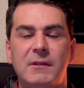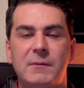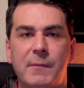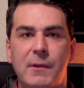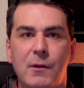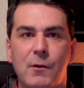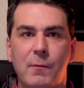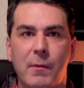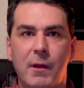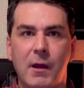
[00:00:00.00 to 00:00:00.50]

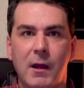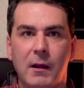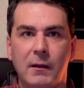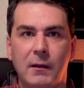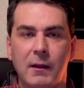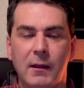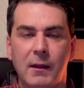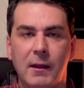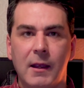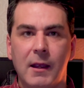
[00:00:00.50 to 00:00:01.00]

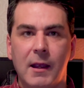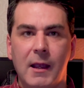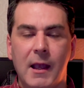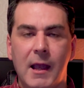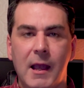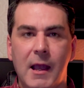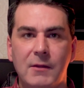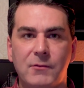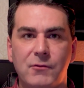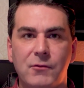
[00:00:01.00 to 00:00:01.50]
Spielberg
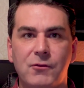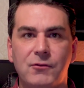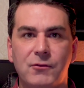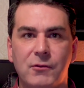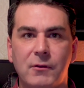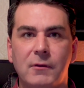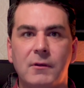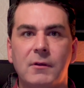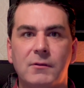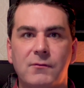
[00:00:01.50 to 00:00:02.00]
and George
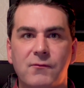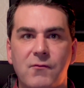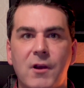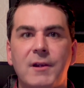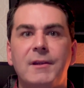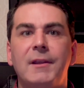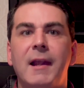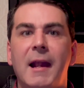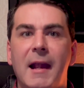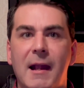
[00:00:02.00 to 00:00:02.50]
Lucas
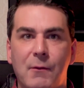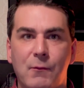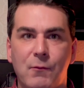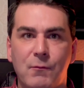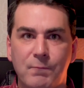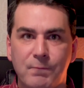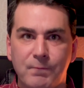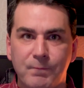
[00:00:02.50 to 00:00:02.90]
right now.